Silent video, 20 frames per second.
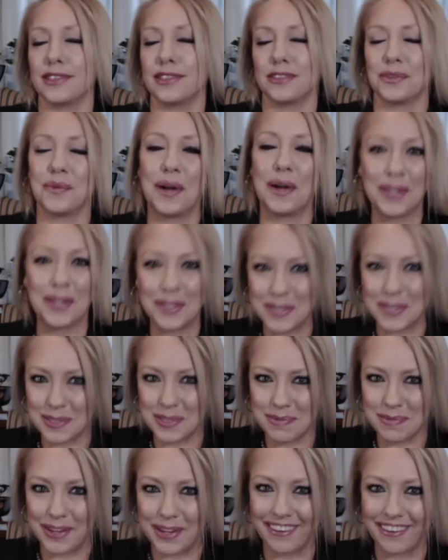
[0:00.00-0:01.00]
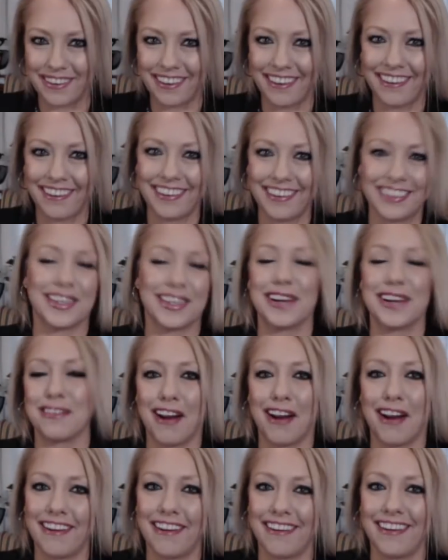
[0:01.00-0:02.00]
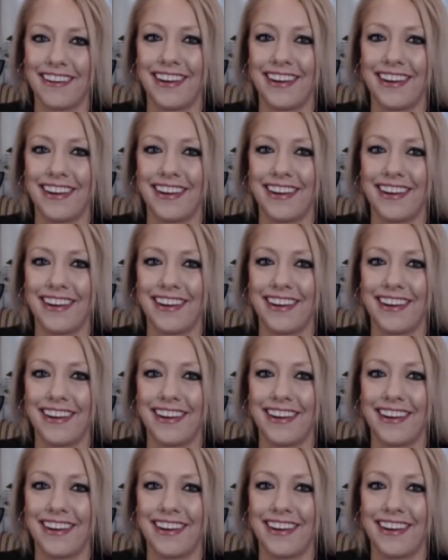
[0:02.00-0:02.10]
is a well-known speaker and a great writer.